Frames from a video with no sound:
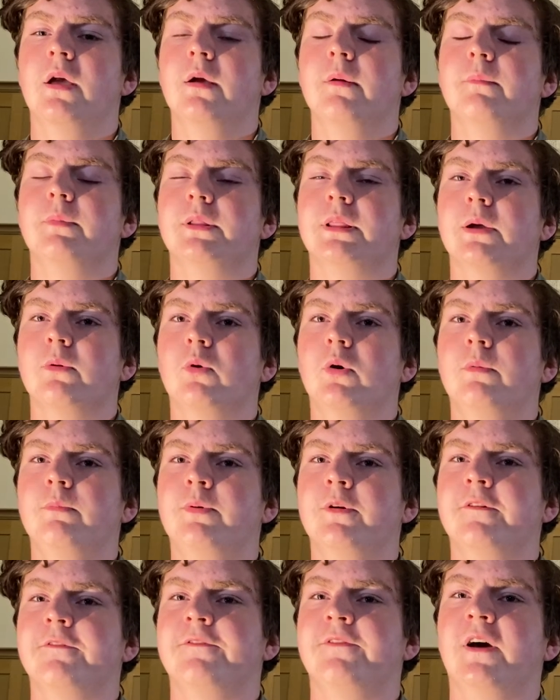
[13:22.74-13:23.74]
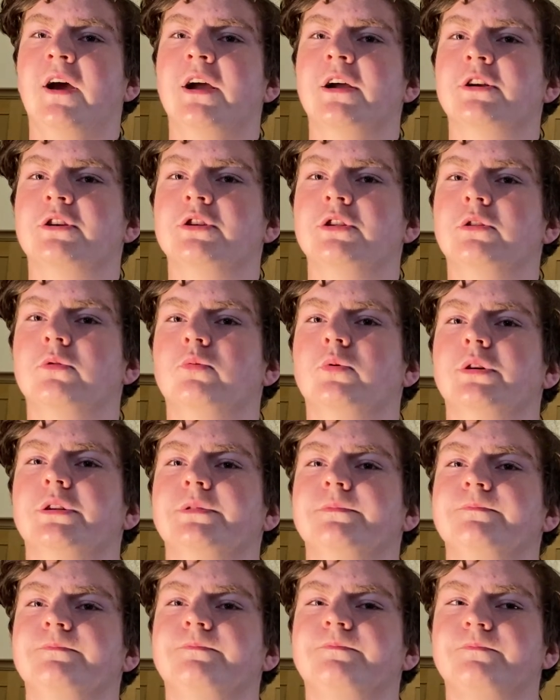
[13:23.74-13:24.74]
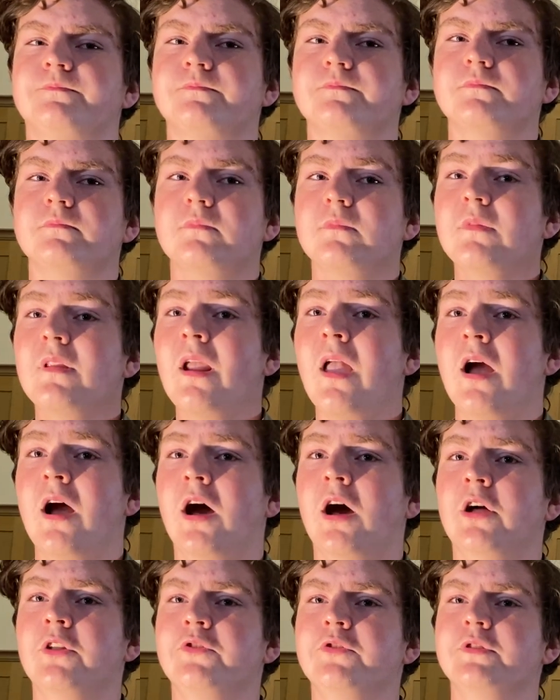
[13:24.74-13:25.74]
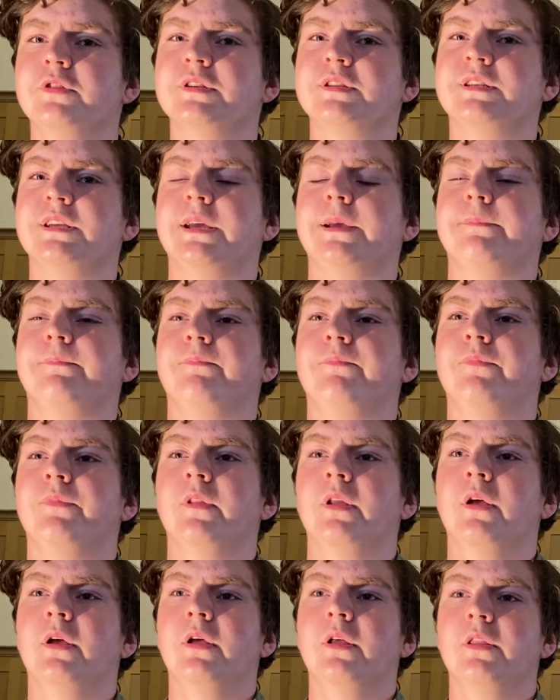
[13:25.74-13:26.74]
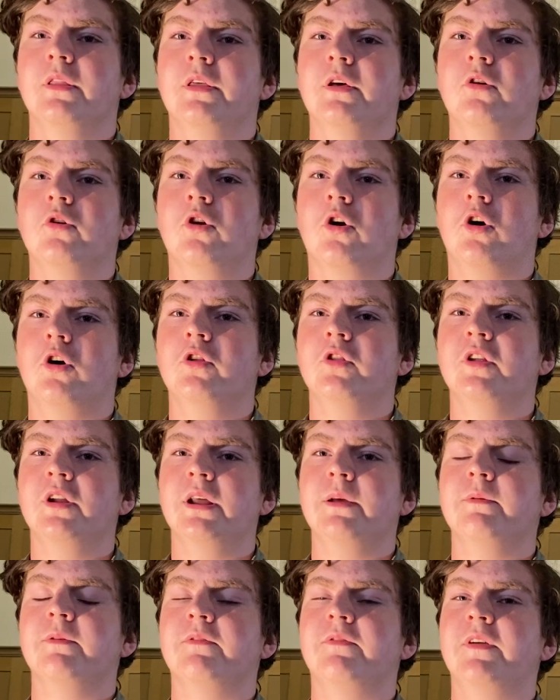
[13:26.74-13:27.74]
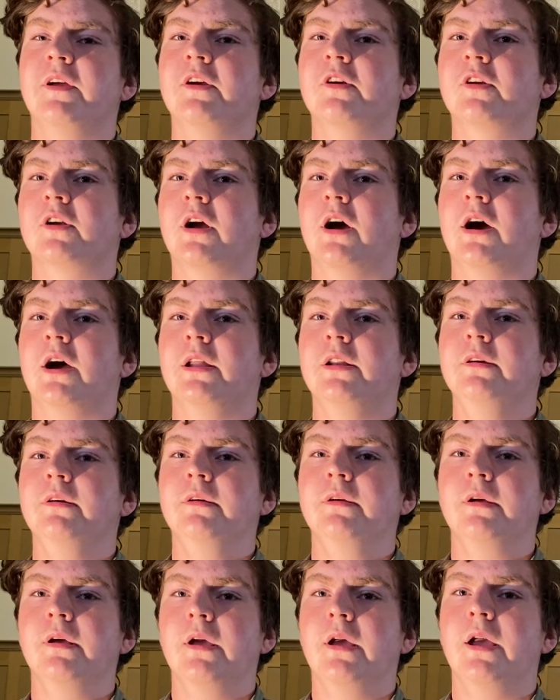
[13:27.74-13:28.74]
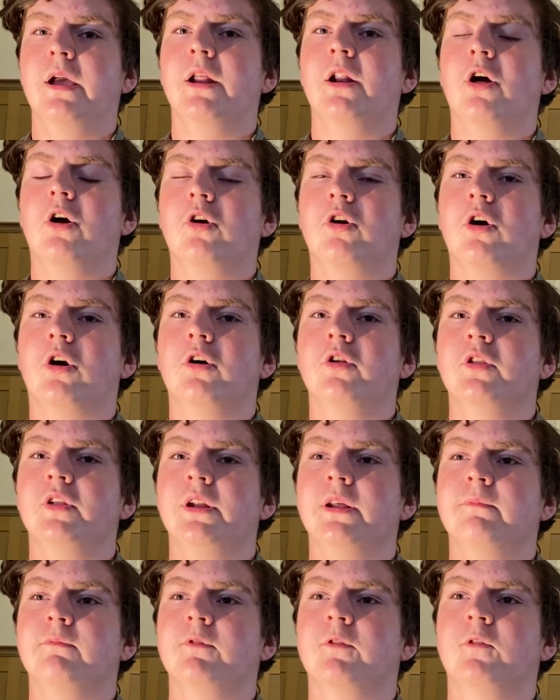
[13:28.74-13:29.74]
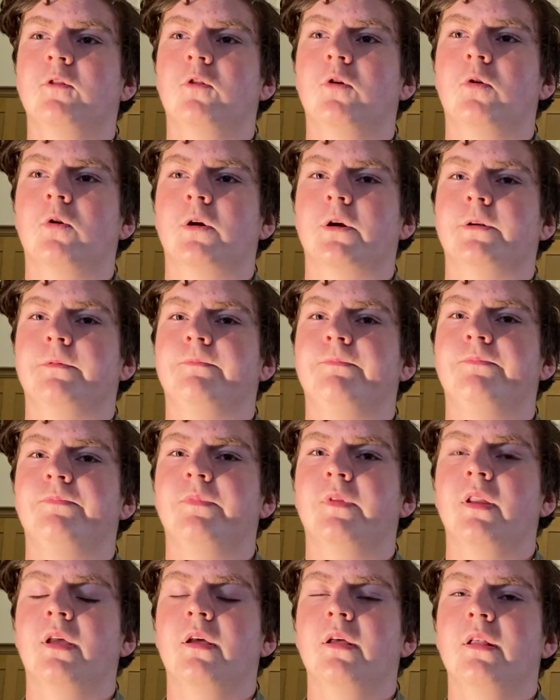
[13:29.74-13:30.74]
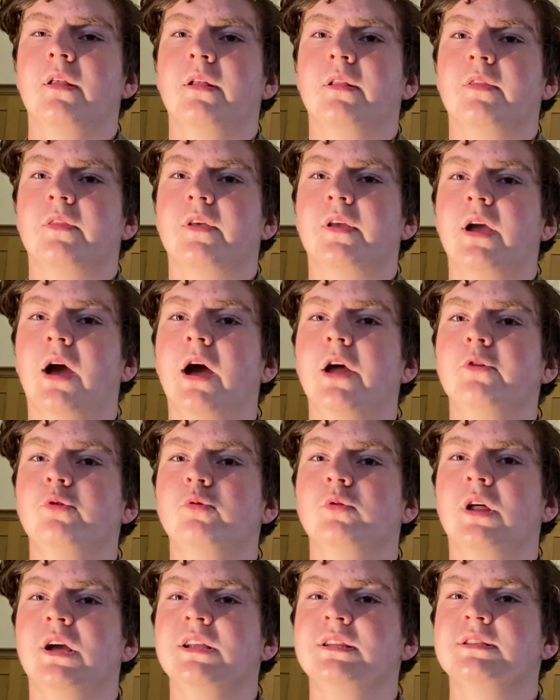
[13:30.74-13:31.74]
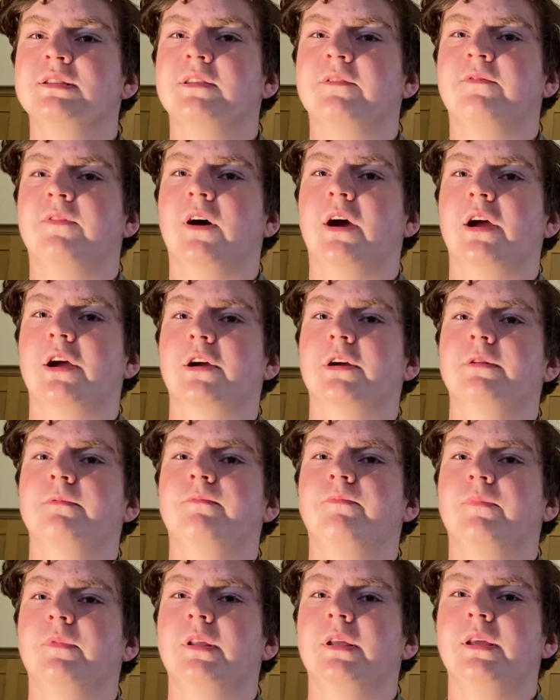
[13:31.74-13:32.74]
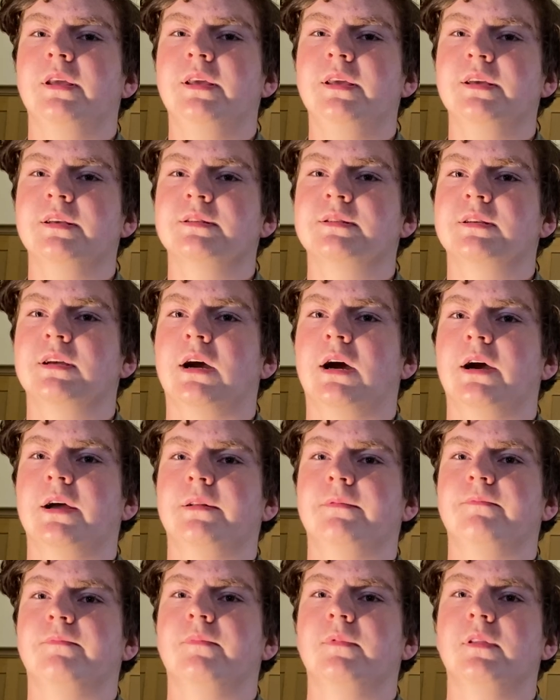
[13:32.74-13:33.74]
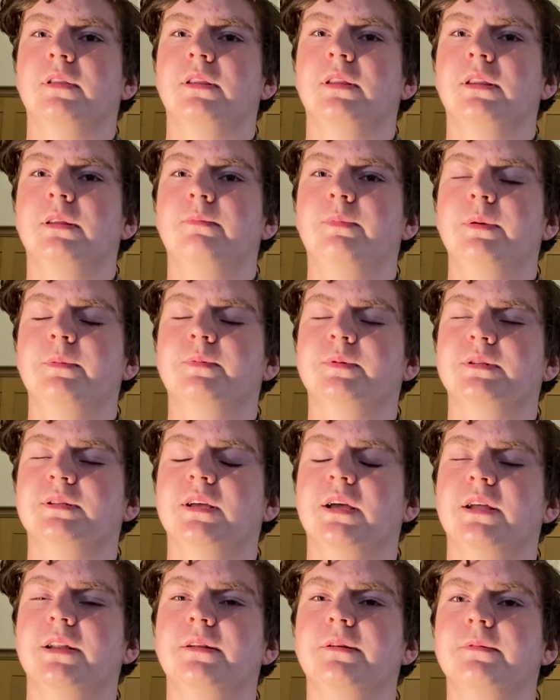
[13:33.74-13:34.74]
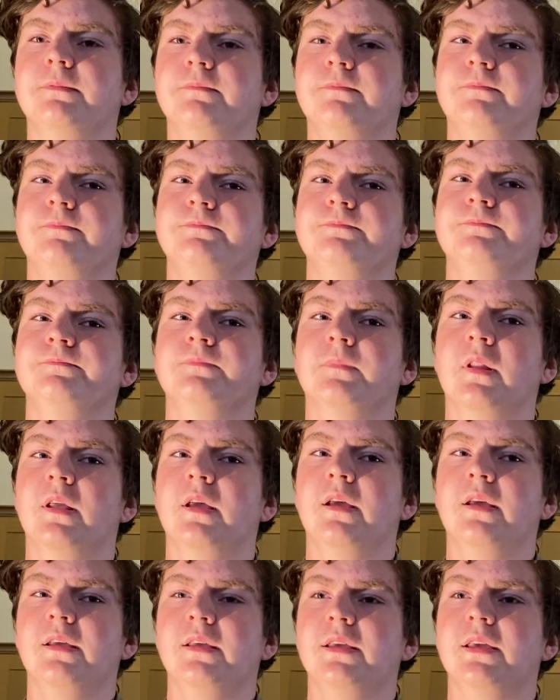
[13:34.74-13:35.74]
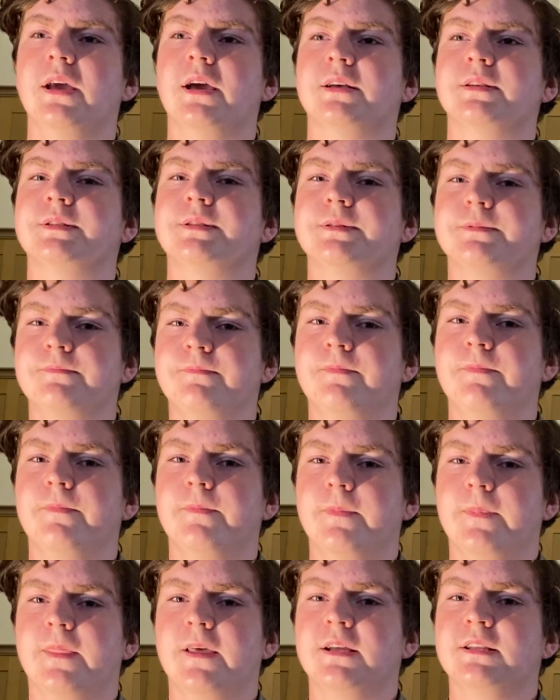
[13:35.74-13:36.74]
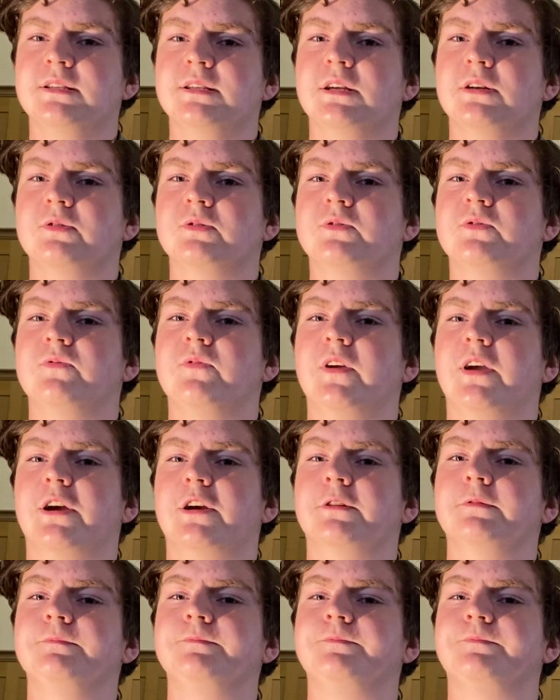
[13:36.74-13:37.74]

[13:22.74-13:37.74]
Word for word: But they won't put fire to the wood. I'll do the same. They'll call in the name of their God, and I'll call in the name of the Lord. The God who lights the fire, he is God. The people said, Yes, that sounds fair.